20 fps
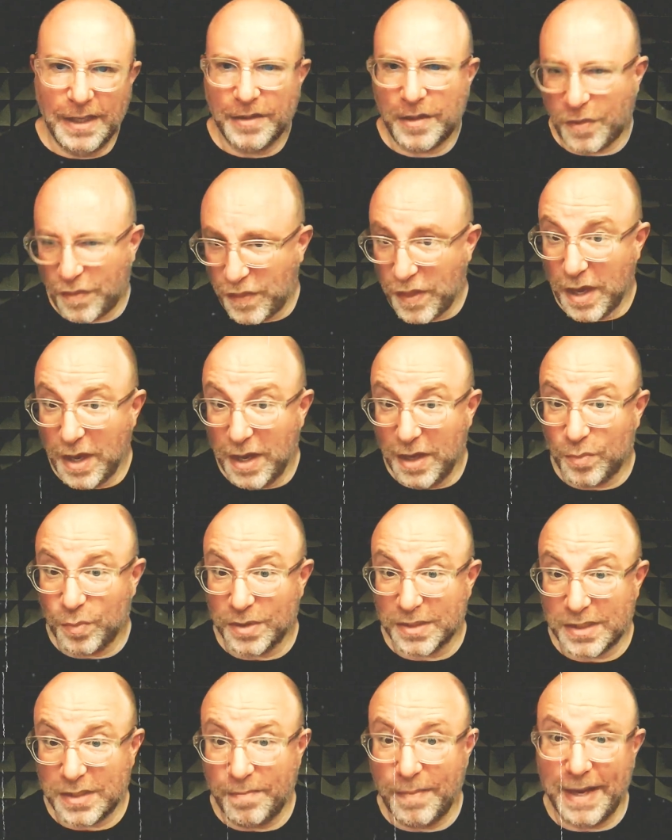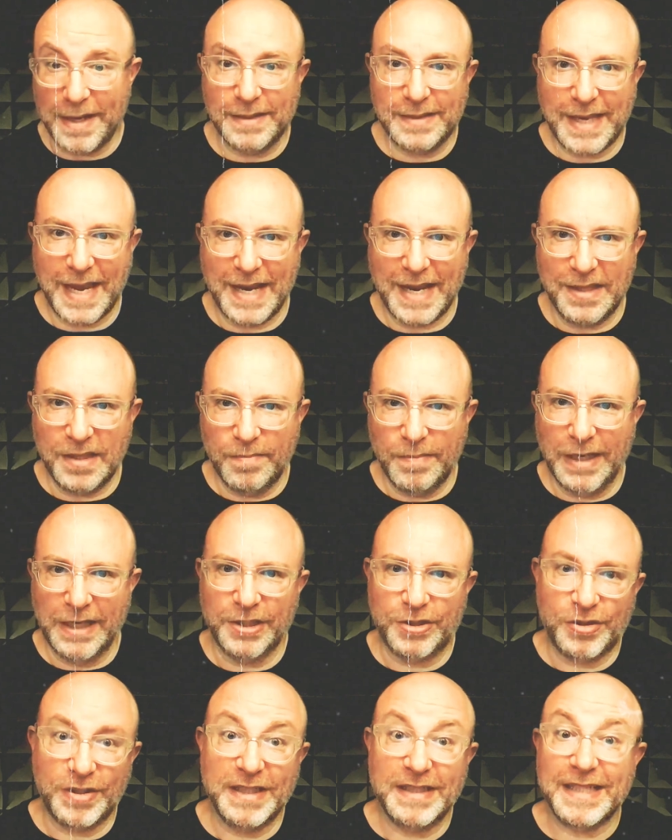The third was to maintain the
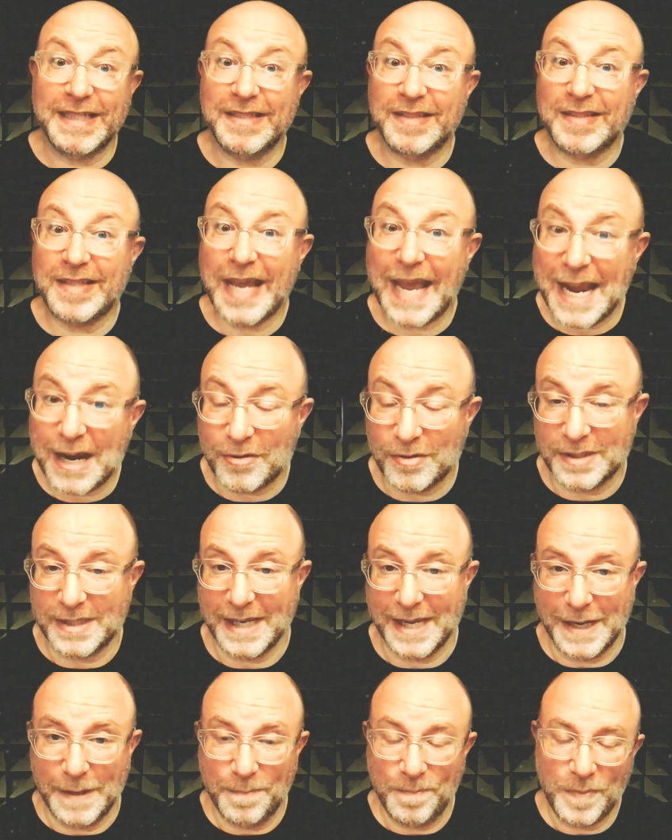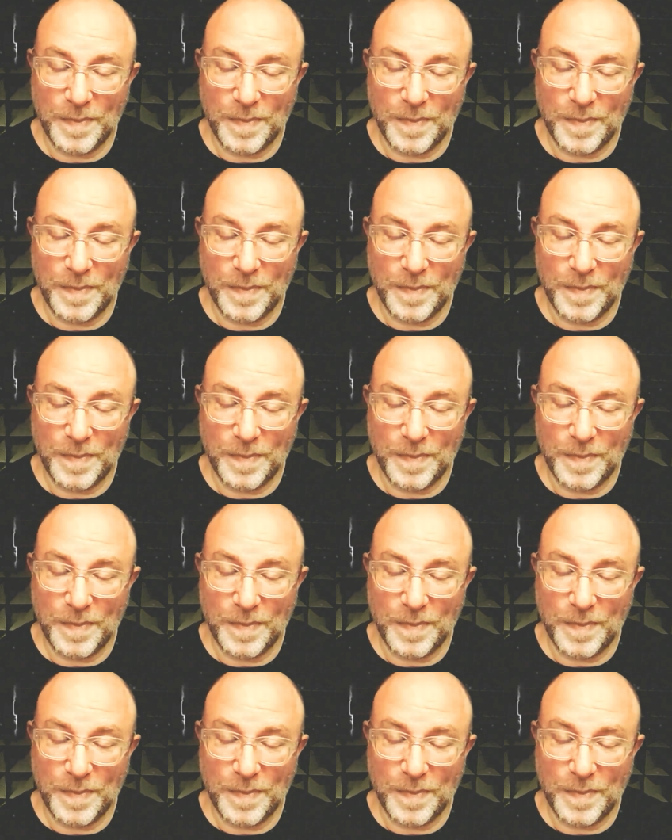military's integrity.